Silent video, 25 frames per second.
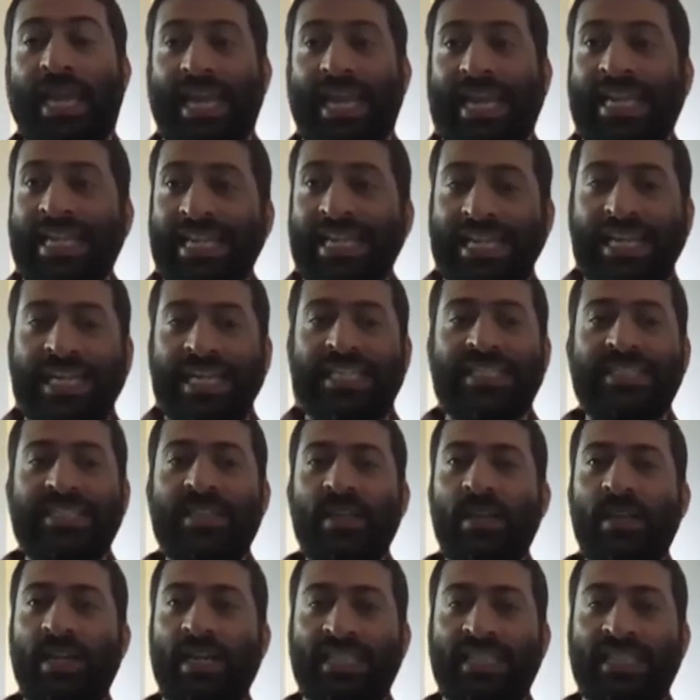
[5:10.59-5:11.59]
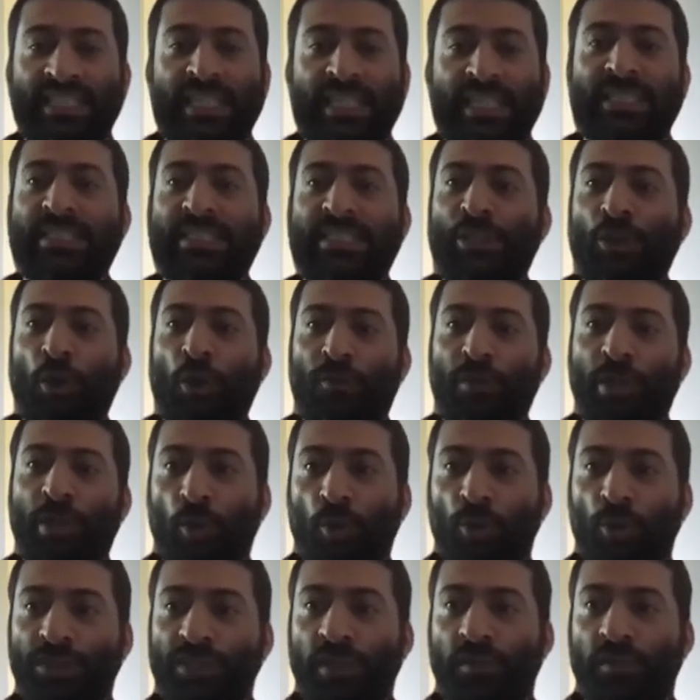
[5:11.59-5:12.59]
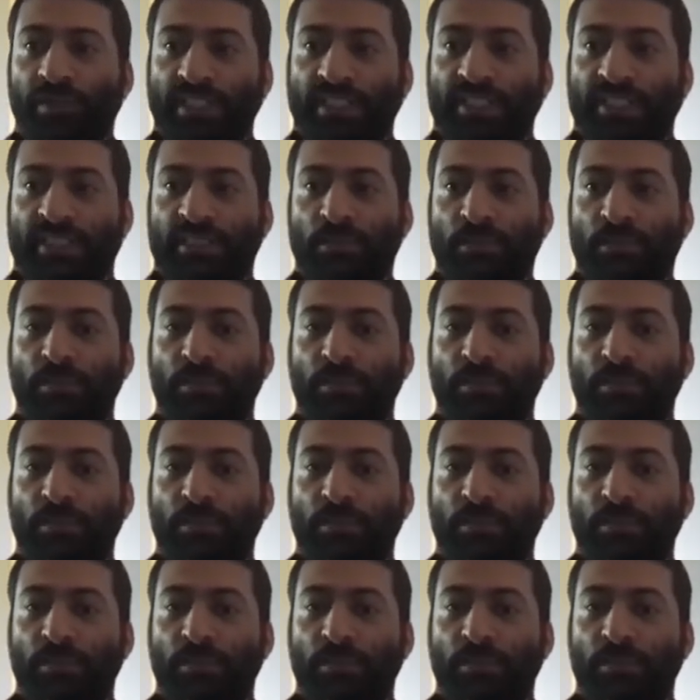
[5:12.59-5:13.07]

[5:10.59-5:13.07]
Increase the resiliency of the root server system.